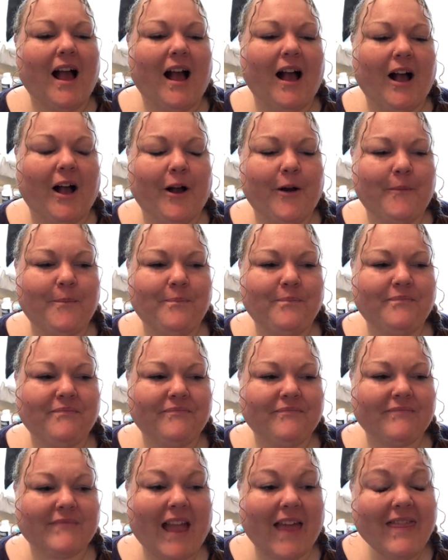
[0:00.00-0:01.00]
And
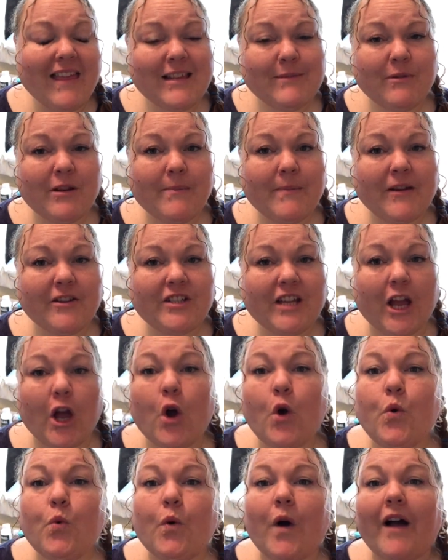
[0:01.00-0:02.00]
that's pretty much it.
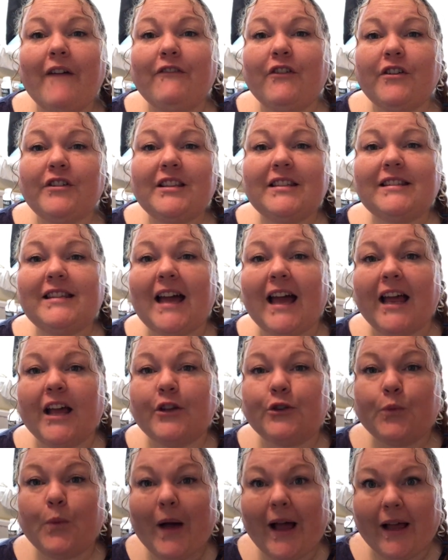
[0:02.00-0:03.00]
Oh, I've got to say
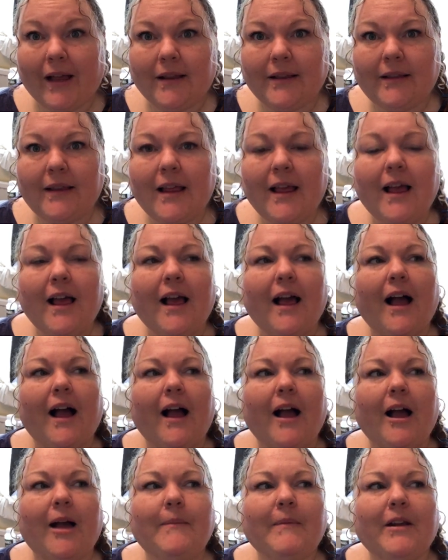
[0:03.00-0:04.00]
as well,
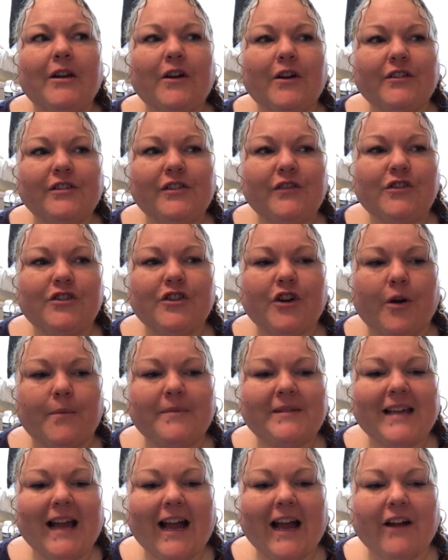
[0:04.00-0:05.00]
lots of
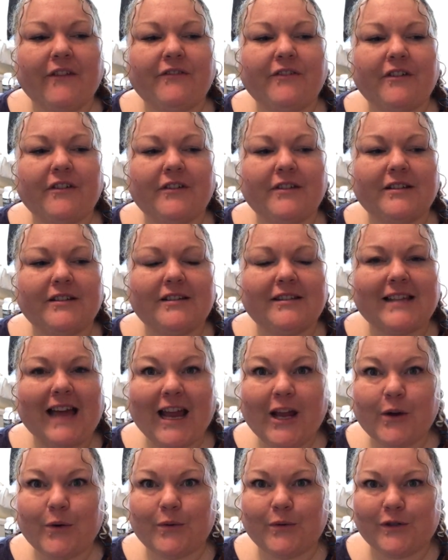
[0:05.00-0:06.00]
shops have
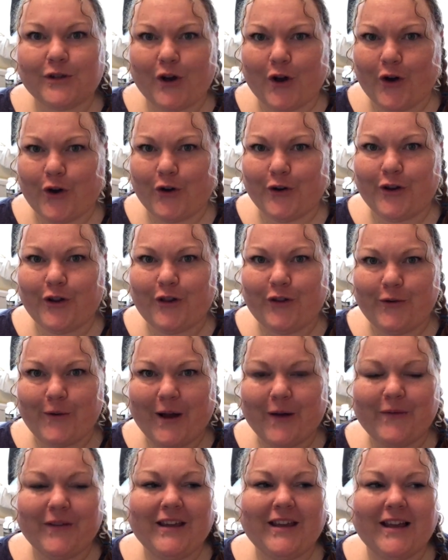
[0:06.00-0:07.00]
sales on
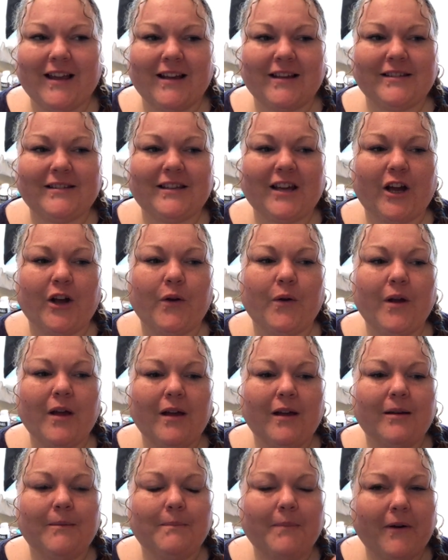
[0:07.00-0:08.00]
throughout the year. So
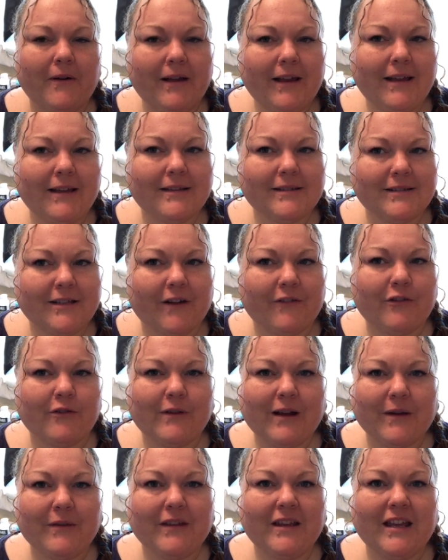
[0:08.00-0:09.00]
buying stuff
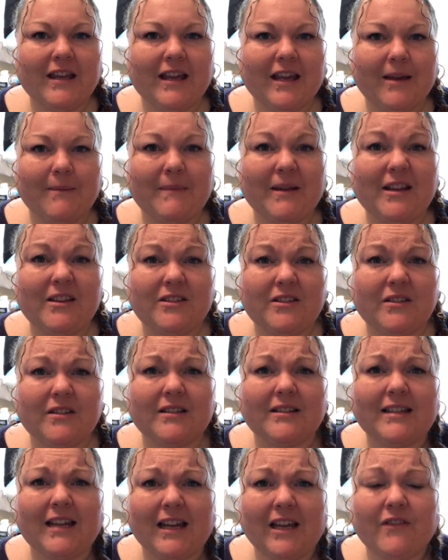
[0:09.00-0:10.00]
throughout the year means you
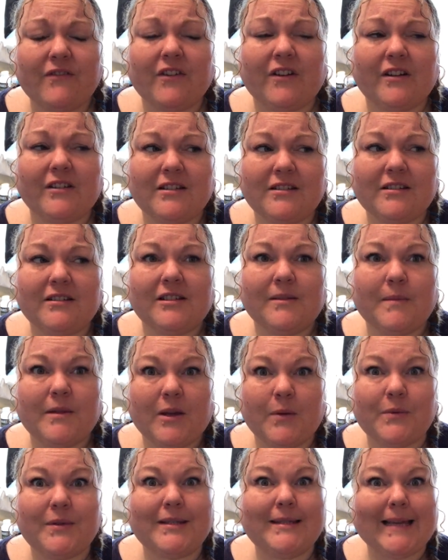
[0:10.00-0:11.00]
can take advantage of some of
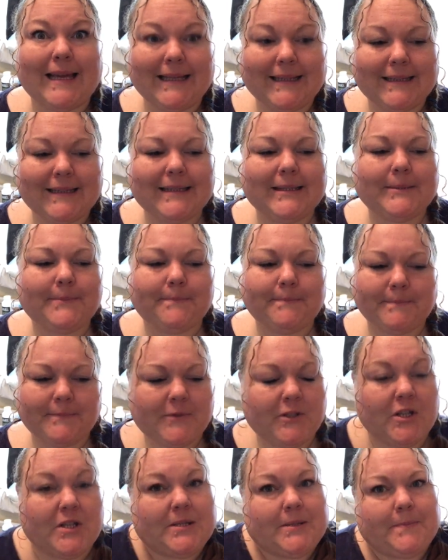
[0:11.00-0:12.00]
those sales.
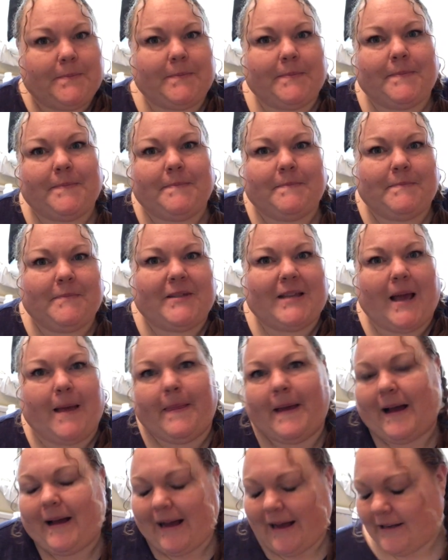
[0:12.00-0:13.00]
Just
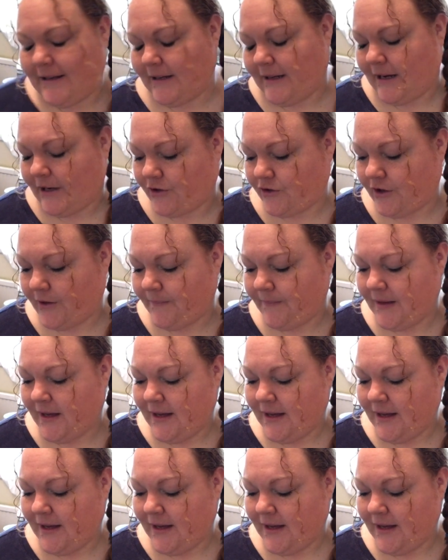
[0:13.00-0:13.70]
saying that, added extra.